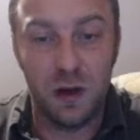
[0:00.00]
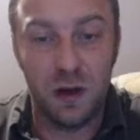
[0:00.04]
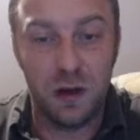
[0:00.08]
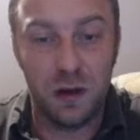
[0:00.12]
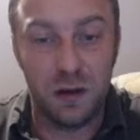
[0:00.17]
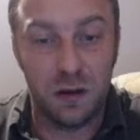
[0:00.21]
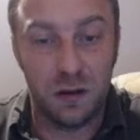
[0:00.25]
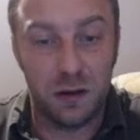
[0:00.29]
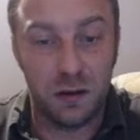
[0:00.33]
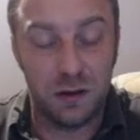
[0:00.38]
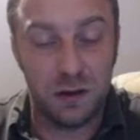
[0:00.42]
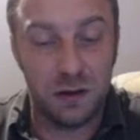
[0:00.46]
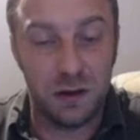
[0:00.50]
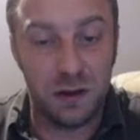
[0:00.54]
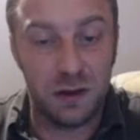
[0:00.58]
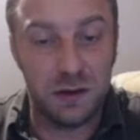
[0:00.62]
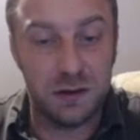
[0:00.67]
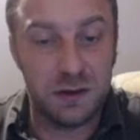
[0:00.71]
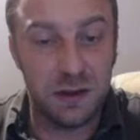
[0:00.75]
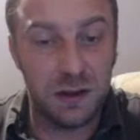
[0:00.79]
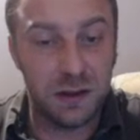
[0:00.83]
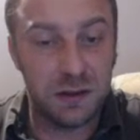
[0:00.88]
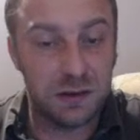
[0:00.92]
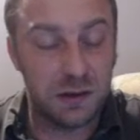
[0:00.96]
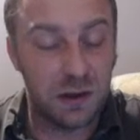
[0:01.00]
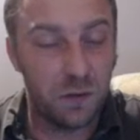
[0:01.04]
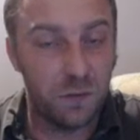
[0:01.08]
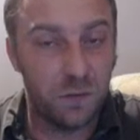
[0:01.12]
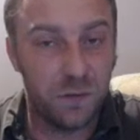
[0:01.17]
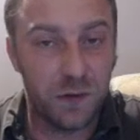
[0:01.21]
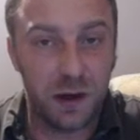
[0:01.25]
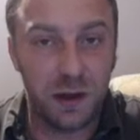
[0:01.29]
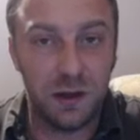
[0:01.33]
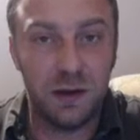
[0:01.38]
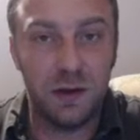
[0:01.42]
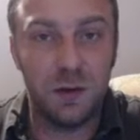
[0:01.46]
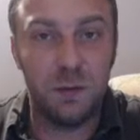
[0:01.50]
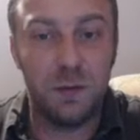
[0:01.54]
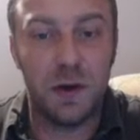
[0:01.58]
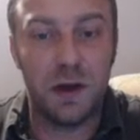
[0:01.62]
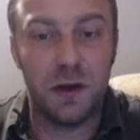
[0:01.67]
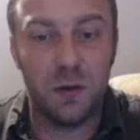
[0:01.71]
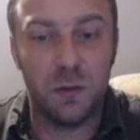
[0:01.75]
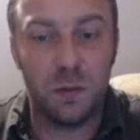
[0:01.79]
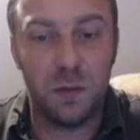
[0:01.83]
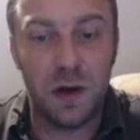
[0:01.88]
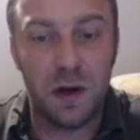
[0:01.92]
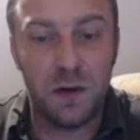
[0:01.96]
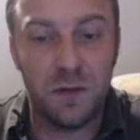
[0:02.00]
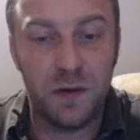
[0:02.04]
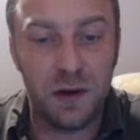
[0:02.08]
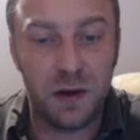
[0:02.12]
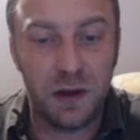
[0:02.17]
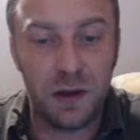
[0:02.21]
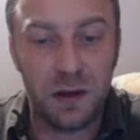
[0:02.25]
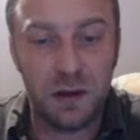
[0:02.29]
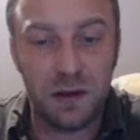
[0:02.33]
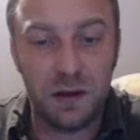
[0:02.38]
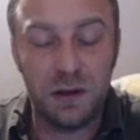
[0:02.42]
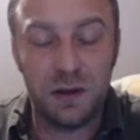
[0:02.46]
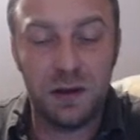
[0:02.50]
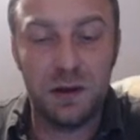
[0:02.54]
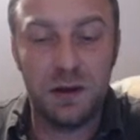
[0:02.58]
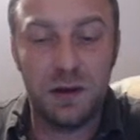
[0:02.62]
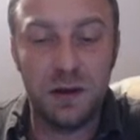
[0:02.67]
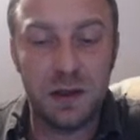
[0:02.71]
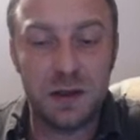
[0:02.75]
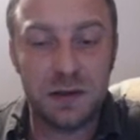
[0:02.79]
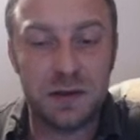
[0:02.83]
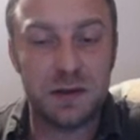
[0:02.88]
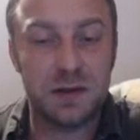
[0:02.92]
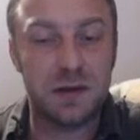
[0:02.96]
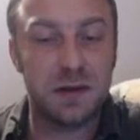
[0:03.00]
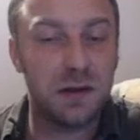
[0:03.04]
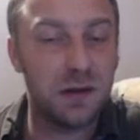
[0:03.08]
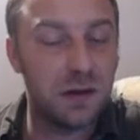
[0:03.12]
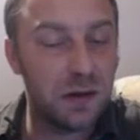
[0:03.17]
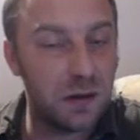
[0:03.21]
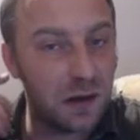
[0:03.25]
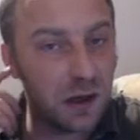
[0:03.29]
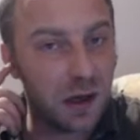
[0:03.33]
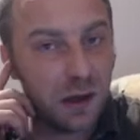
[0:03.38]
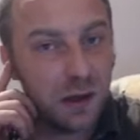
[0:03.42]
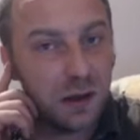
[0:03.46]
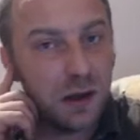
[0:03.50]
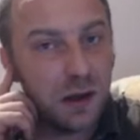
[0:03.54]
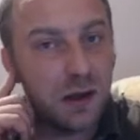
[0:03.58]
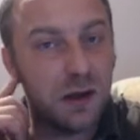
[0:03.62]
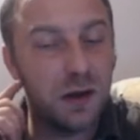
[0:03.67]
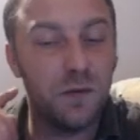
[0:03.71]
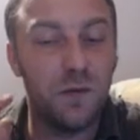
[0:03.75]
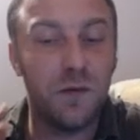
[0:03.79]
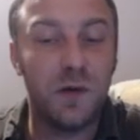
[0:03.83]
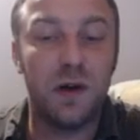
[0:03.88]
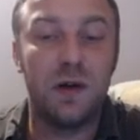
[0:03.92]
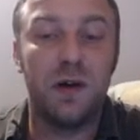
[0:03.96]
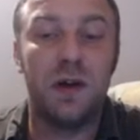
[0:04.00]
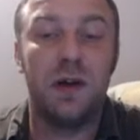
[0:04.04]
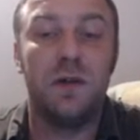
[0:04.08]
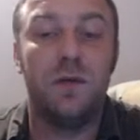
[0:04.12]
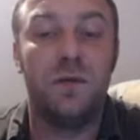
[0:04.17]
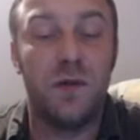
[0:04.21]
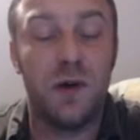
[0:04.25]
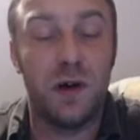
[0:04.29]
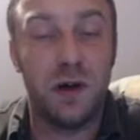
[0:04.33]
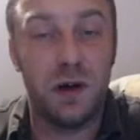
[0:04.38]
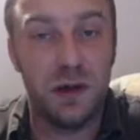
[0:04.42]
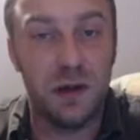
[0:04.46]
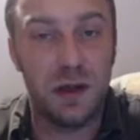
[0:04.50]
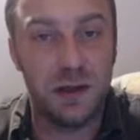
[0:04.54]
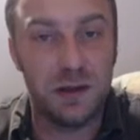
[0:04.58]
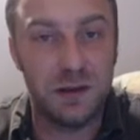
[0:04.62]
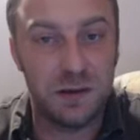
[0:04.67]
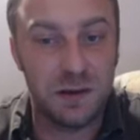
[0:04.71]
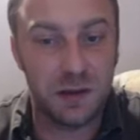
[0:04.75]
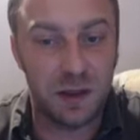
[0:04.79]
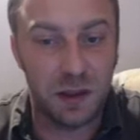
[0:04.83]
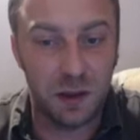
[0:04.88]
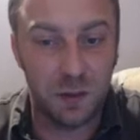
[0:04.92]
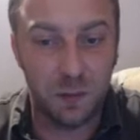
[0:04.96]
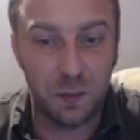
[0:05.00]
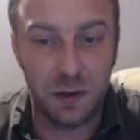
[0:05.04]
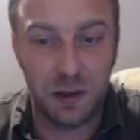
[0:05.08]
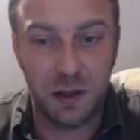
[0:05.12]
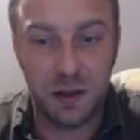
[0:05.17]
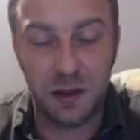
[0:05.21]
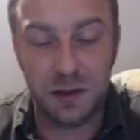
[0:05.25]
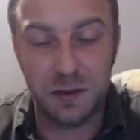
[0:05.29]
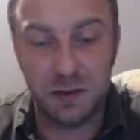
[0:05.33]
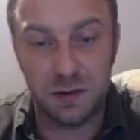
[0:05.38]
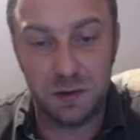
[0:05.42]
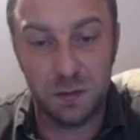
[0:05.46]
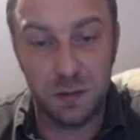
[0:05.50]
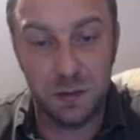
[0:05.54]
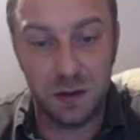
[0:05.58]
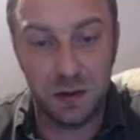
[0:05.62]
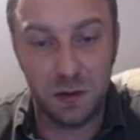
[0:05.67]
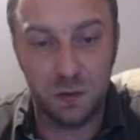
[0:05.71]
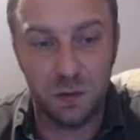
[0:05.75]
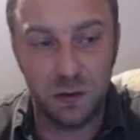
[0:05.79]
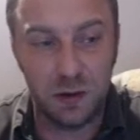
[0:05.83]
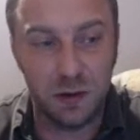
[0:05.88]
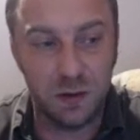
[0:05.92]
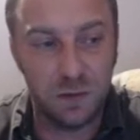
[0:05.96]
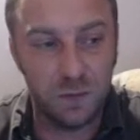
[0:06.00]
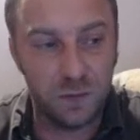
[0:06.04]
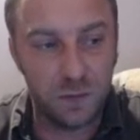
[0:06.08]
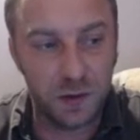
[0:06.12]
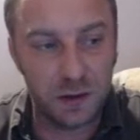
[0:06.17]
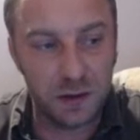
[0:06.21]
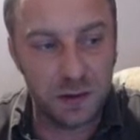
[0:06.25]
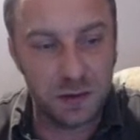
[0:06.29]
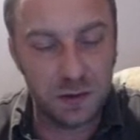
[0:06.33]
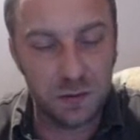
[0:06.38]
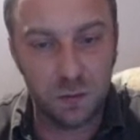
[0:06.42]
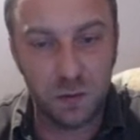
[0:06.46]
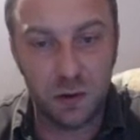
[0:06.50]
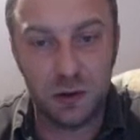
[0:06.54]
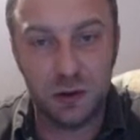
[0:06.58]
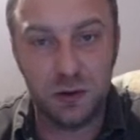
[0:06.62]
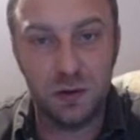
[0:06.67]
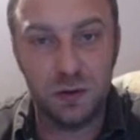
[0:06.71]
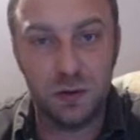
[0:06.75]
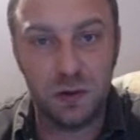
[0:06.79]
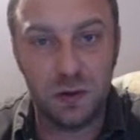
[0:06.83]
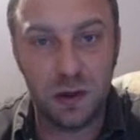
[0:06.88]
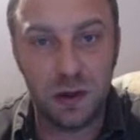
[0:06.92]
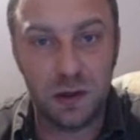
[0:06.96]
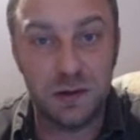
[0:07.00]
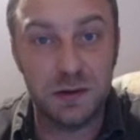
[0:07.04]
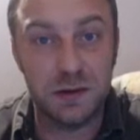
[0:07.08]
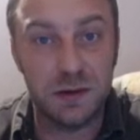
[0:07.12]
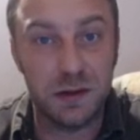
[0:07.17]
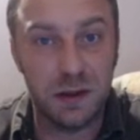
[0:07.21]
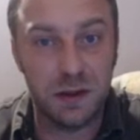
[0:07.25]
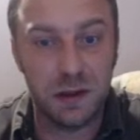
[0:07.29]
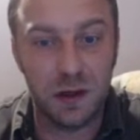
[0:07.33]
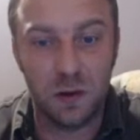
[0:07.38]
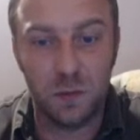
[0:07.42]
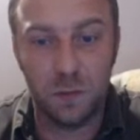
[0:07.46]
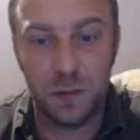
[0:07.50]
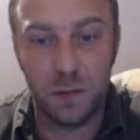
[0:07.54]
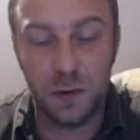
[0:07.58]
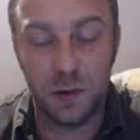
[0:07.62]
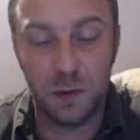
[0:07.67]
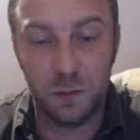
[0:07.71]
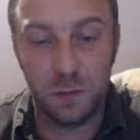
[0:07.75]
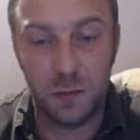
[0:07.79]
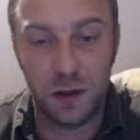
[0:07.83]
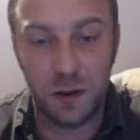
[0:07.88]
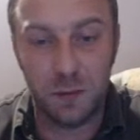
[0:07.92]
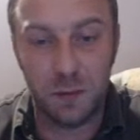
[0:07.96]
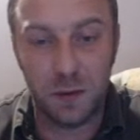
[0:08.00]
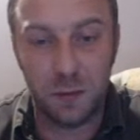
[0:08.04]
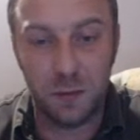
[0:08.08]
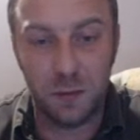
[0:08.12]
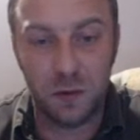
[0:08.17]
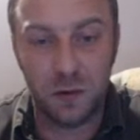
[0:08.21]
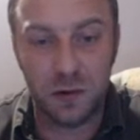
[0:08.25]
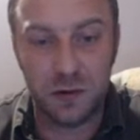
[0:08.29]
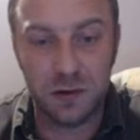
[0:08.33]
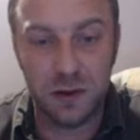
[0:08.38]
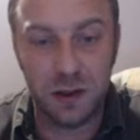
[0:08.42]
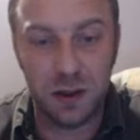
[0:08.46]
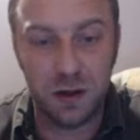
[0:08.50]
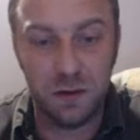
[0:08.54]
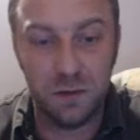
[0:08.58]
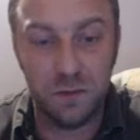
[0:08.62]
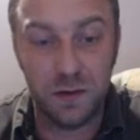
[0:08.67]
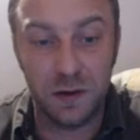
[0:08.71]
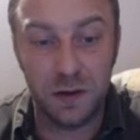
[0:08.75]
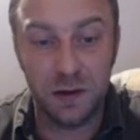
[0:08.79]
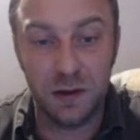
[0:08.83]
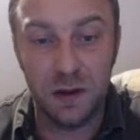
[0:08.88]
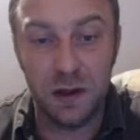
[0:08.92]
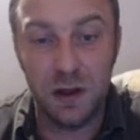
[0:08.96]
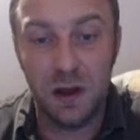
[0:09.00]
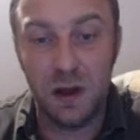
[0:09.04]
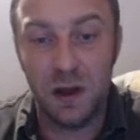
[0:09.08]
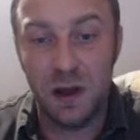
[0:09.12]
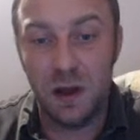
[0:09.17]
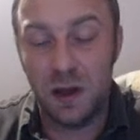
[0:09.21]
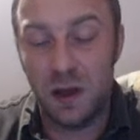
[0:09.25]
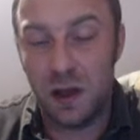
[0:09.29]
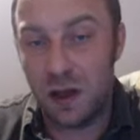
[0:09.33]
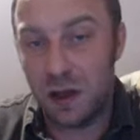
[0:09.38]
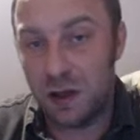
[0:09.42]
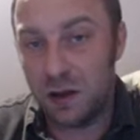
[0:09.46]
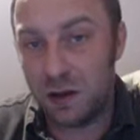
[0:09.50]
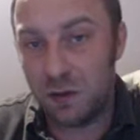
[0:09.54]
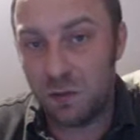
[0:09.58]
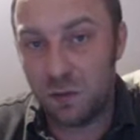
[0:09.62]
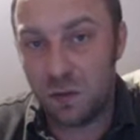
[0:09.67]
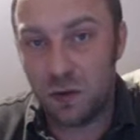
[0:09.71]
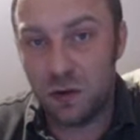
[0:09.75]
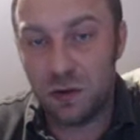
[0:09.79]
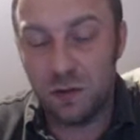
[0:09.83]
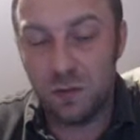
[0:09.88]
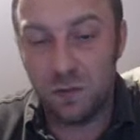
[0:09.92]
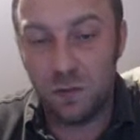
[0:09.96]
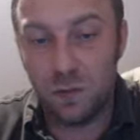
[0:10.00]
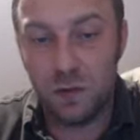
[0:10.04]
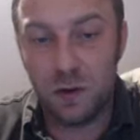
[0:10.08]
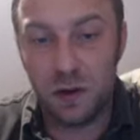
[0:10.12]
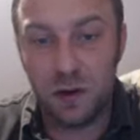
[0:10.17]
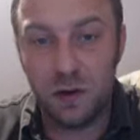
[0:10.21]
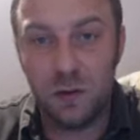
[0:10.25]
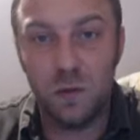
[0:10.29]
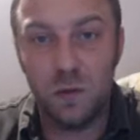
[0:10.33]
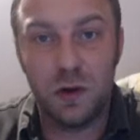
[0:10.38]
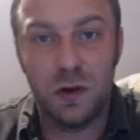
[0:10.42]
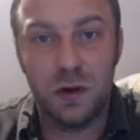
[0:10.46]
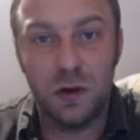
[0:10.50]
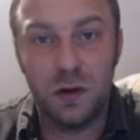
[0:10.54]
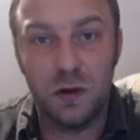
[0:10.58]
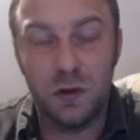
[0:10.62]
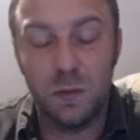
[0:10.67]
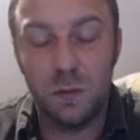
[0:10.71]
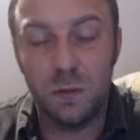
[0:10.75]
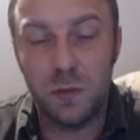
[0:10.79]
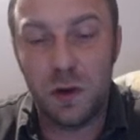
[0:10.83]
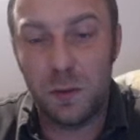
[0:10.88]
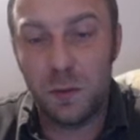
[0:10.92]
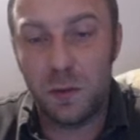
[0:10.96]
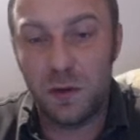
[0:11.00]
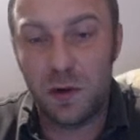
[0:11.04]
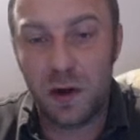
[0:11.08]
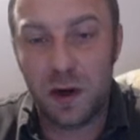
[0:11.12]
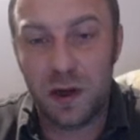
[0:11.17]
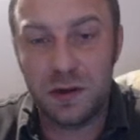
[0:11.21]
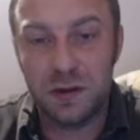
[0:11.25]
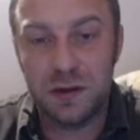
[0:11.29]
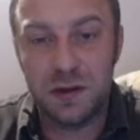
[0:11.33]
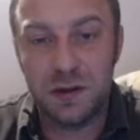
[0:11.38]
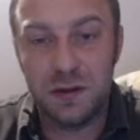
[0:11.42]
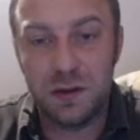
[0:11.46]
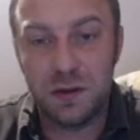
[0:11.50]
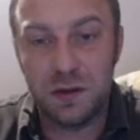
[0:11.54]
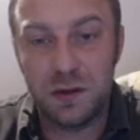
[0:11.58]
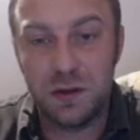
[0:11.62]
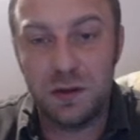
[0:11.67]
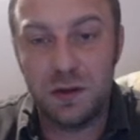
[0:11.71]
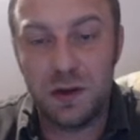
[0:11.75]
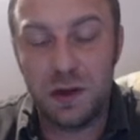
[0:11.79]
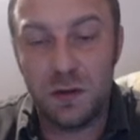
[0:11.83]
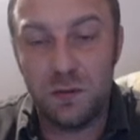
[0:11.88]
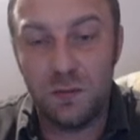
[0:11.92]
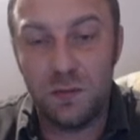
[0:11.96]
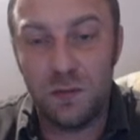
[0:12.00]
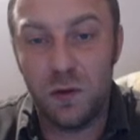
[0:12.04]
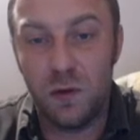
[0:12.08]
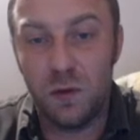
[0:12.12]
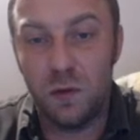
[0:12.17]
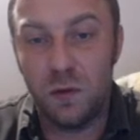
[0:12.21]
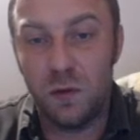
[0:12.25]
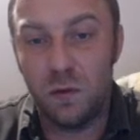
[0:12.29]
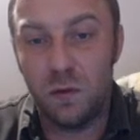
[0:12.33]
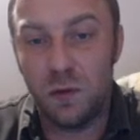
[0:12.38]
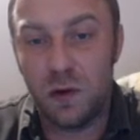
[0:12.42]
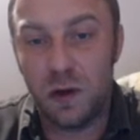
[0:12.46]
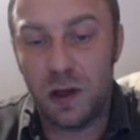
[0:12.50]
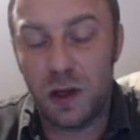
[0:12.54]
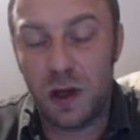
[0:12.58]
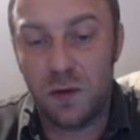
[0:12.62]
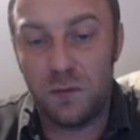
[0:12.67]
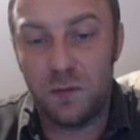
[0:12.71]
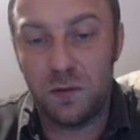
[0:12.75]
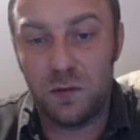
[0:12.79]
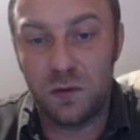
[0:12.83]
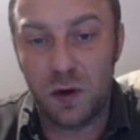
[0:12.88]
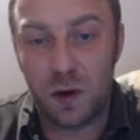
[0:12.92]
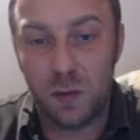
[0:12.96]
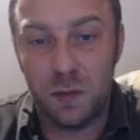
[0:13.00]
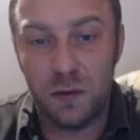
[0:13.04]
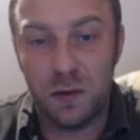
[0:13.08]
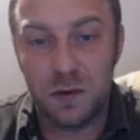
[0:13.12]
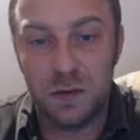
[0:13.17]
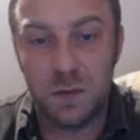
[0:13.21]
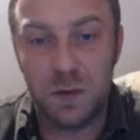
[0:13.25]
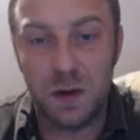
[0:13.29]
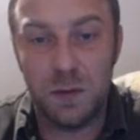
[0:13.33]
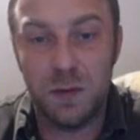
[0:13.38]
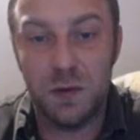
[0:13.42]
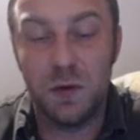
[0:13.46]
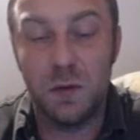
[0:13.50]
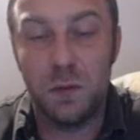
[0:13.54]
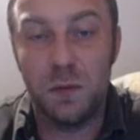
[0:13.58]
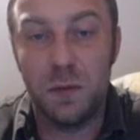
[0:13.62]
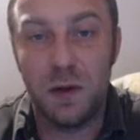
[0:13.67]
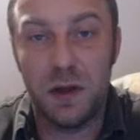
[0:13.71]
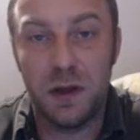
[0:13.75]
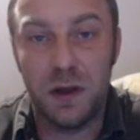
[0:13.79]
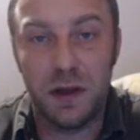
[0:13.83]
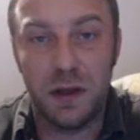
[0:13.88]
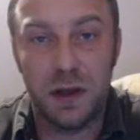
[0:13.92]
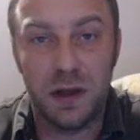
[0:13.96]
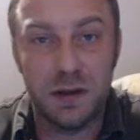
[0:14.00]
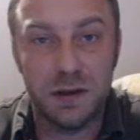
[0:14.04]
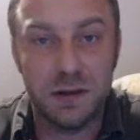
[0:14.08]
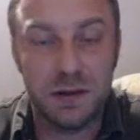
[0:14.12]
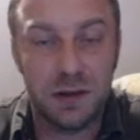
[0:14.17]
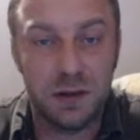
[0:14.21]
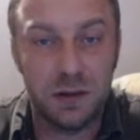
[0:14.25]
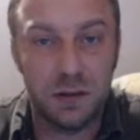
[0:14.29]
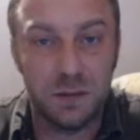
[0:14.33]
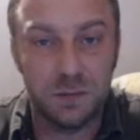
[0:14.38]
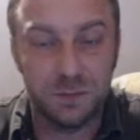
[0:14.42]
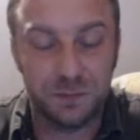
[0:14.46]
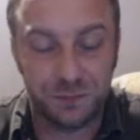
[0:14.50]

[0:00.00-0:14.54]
Uh, d6 now finally by Jobava and this is uh, I think a very very nice setup against the Benoni defense which you can see now by, played by Boris Gelfand and I want really wanted to memorize it uh, if you have troubles maybe to play against uh,